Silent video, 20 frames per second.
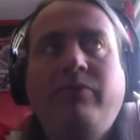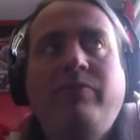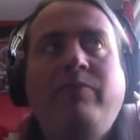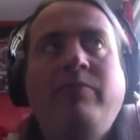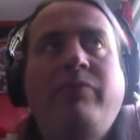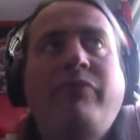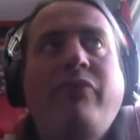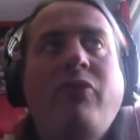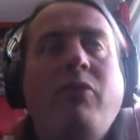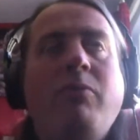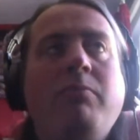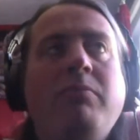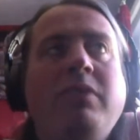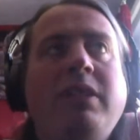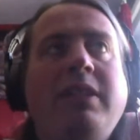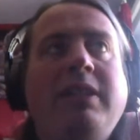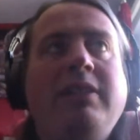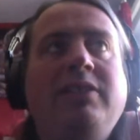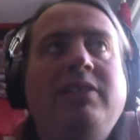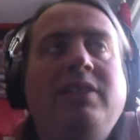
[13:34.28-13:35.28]
From
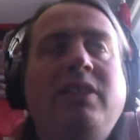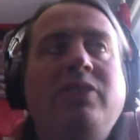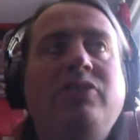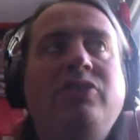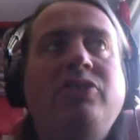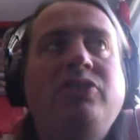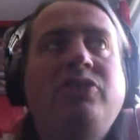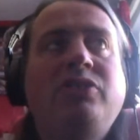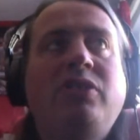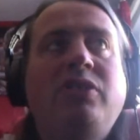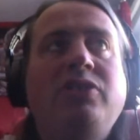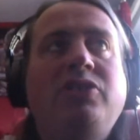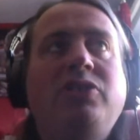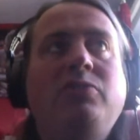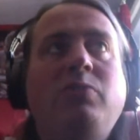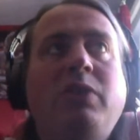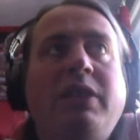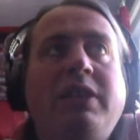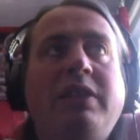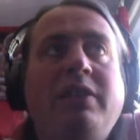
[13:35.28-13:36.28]
leagues such as like
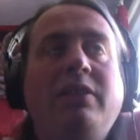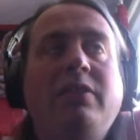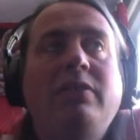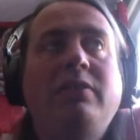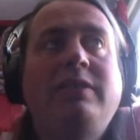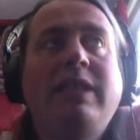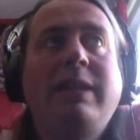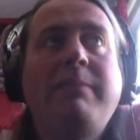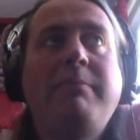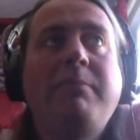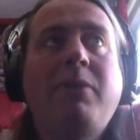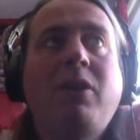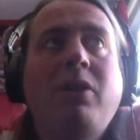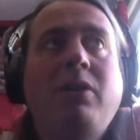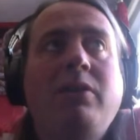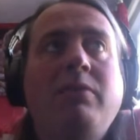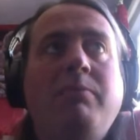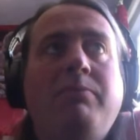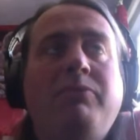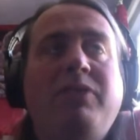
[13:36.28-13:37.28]
Sweden,
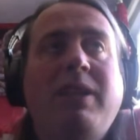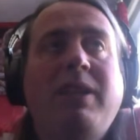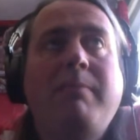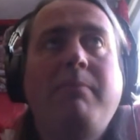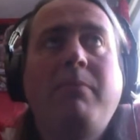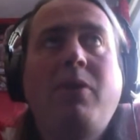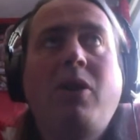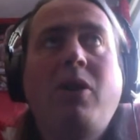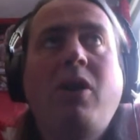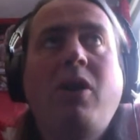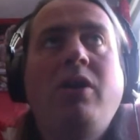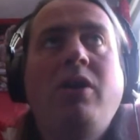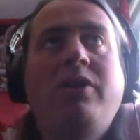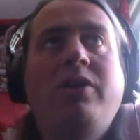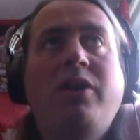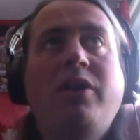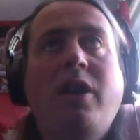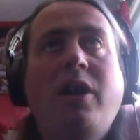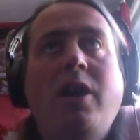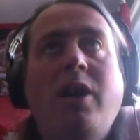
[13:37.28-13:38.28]

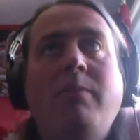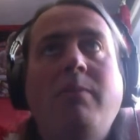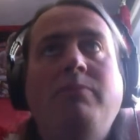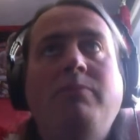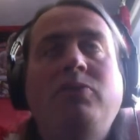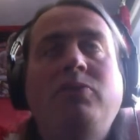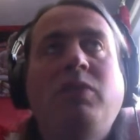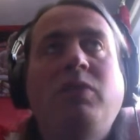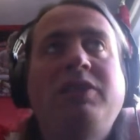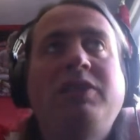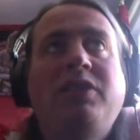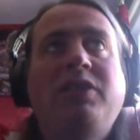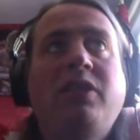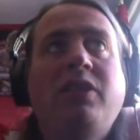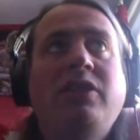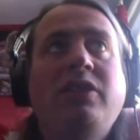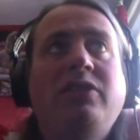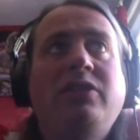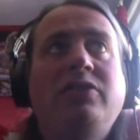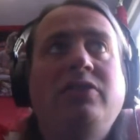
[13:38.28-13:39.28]
Denmark,
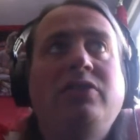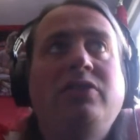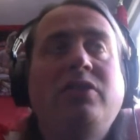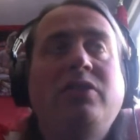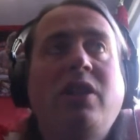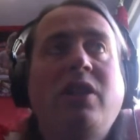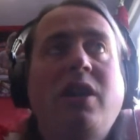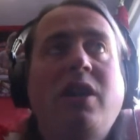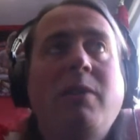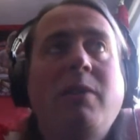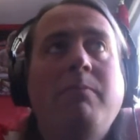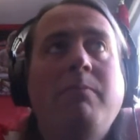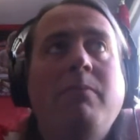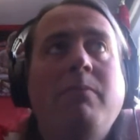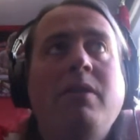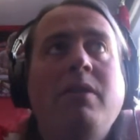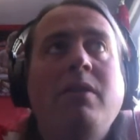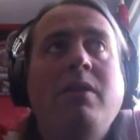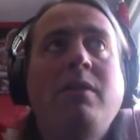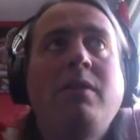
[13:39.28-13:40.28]
Switzerland,
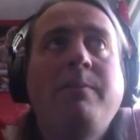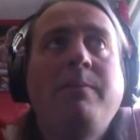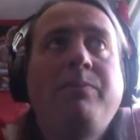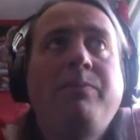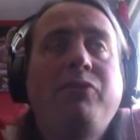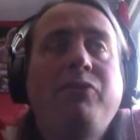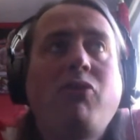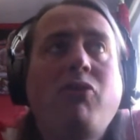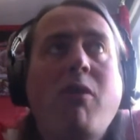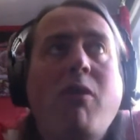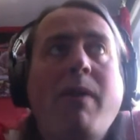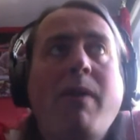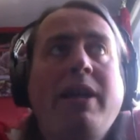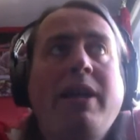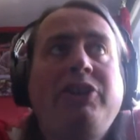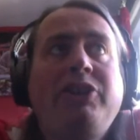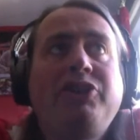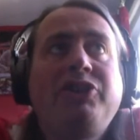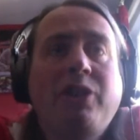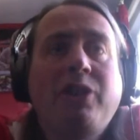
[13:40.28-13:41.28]

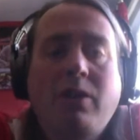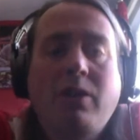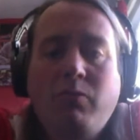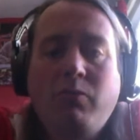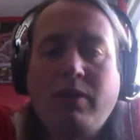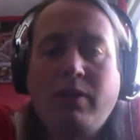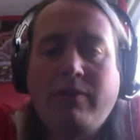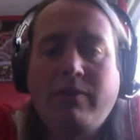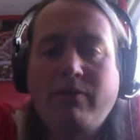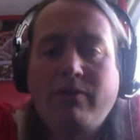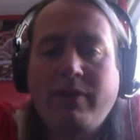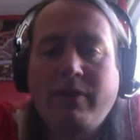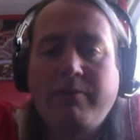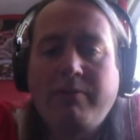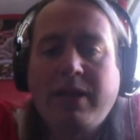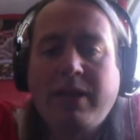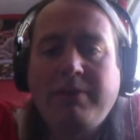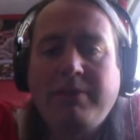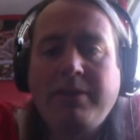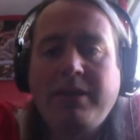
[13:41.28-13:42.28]
Croatia, wherever it
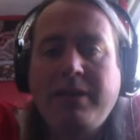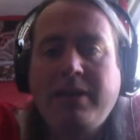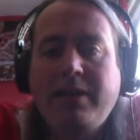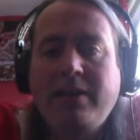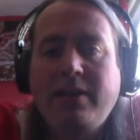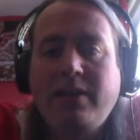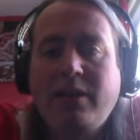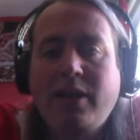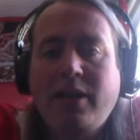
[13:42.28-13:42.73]
may be.